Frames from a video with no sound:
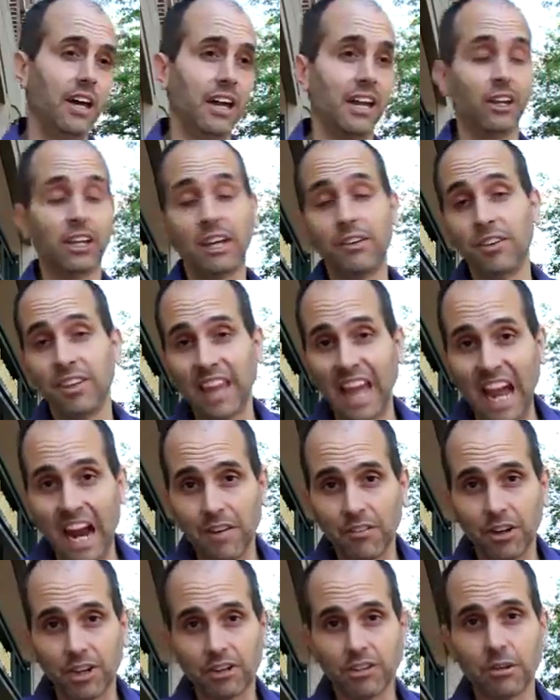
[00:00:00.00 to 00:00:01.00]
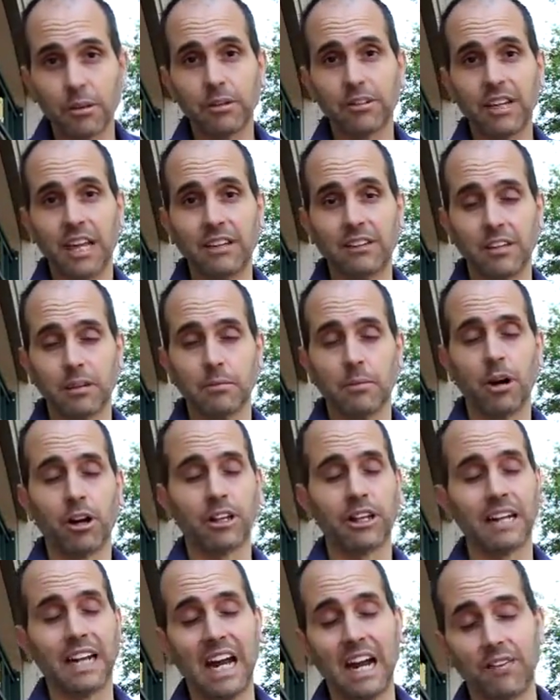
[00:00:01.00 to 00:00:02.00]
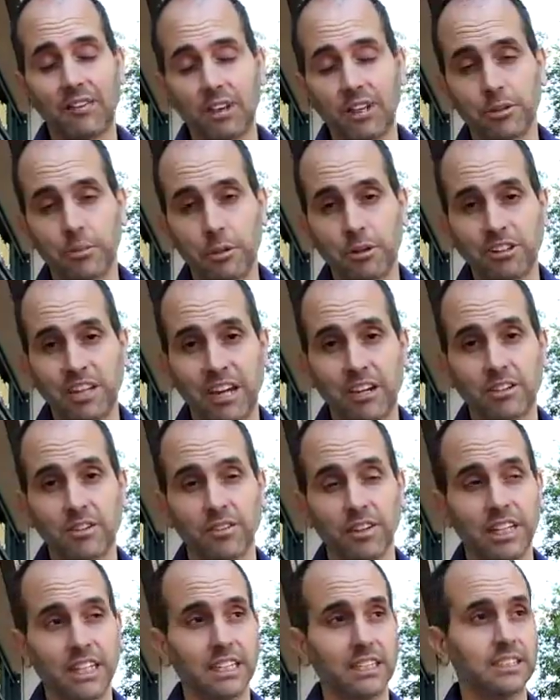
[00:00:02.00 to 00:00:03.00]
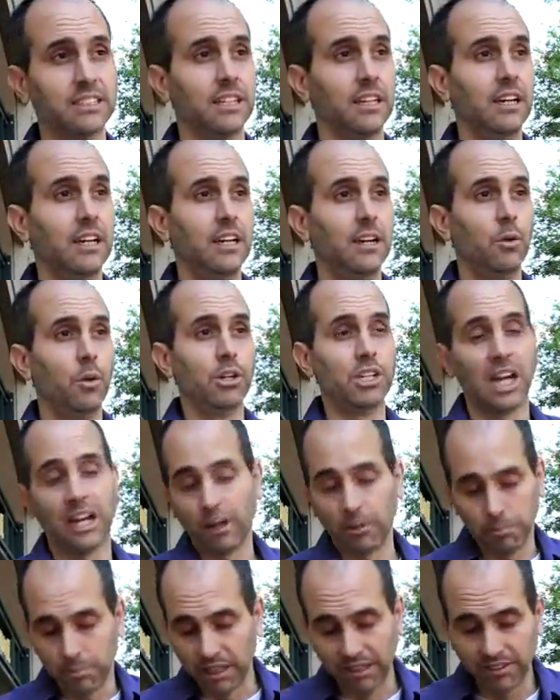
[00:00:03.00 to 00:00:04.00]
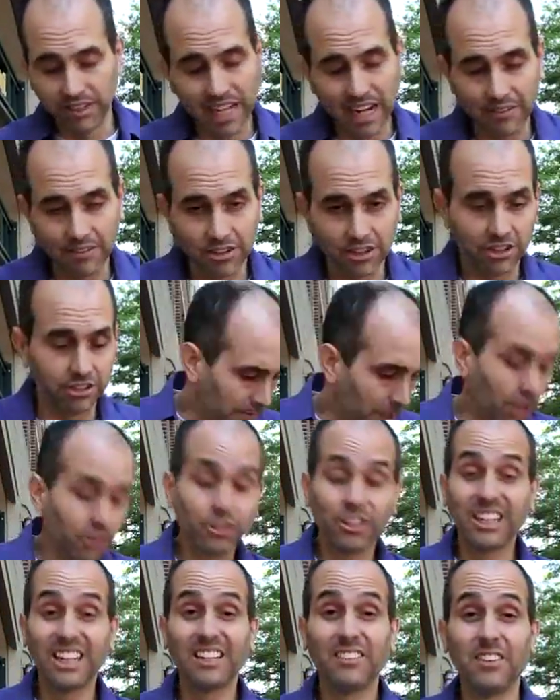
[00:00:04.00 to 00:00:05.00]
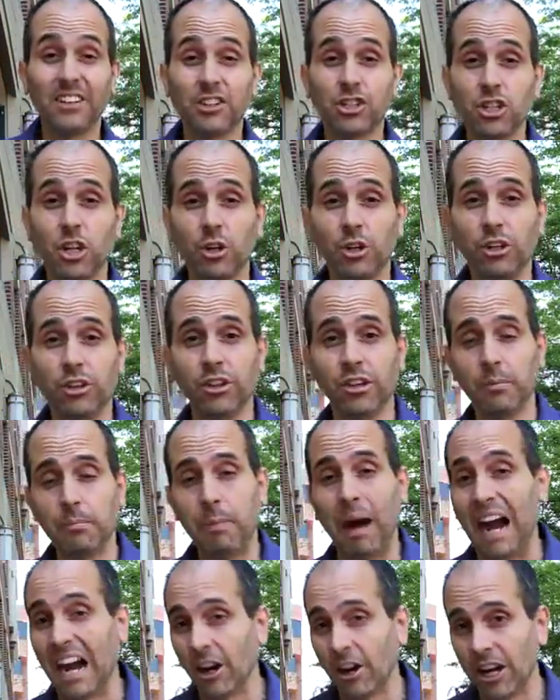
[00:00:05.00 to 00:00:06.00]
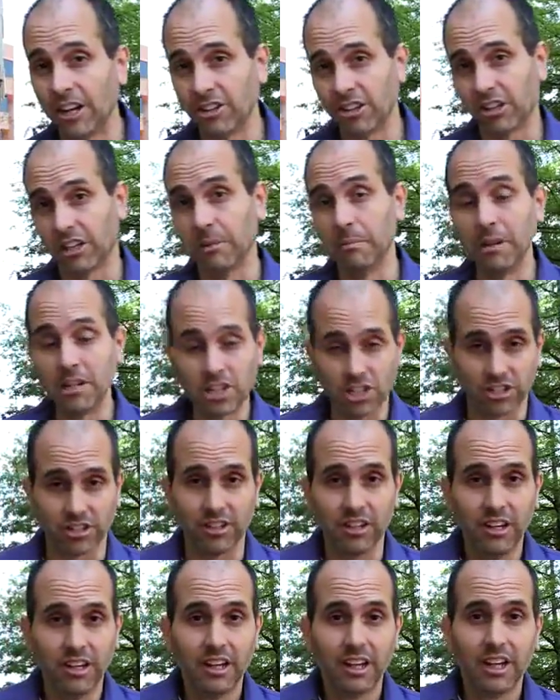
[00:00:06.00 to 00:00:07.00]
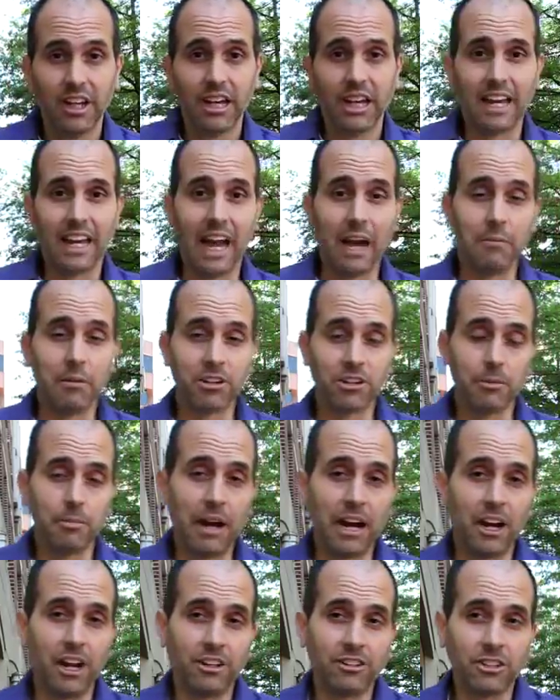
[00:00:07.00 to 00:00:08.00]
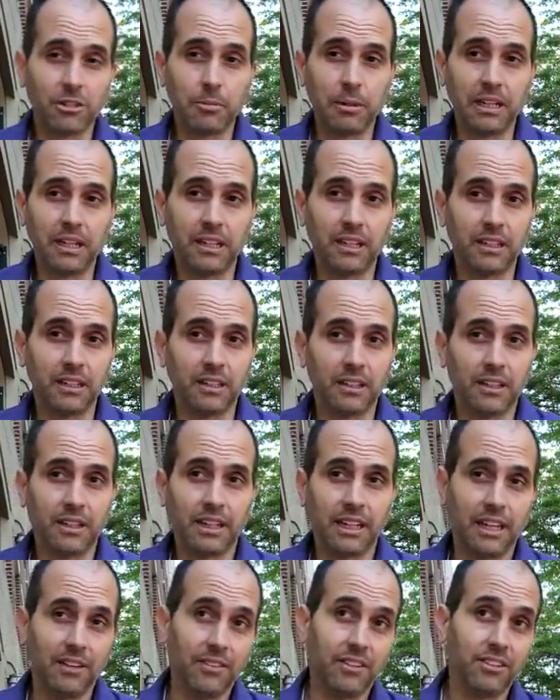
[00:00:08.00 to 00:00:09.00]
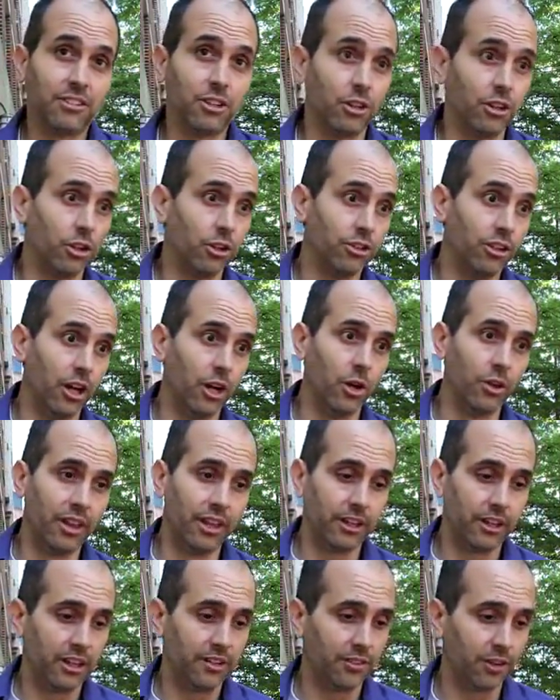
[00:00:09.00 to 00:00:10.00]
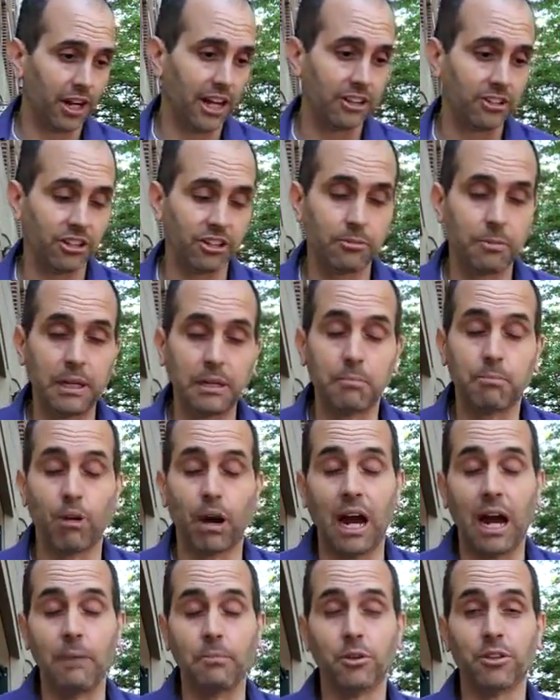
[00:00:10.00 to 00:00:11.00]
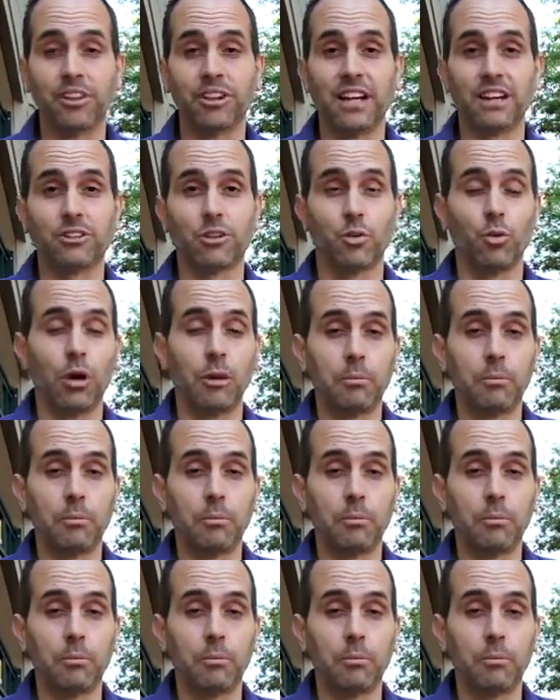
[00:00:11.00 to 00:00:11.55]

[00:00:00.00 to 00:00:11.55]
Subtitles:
They'll give you the average days on the market, average percentage of list, which I don't believe in averages. Also, they even show you the buyer agent commission and how much the buyer agent is being given, so you'll know that if your agent is being bribed with an extra